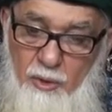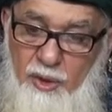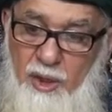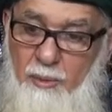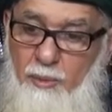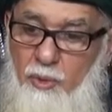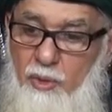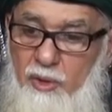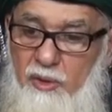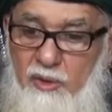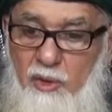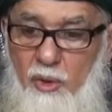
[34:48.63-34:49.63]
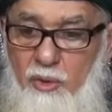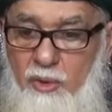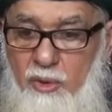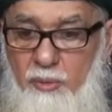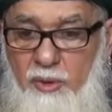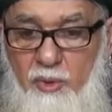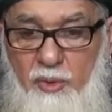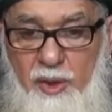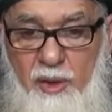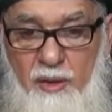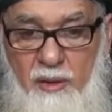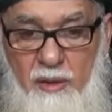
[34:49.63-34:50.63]
To keep good thoughts
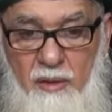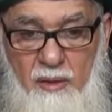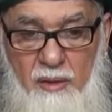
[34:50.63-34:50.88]
between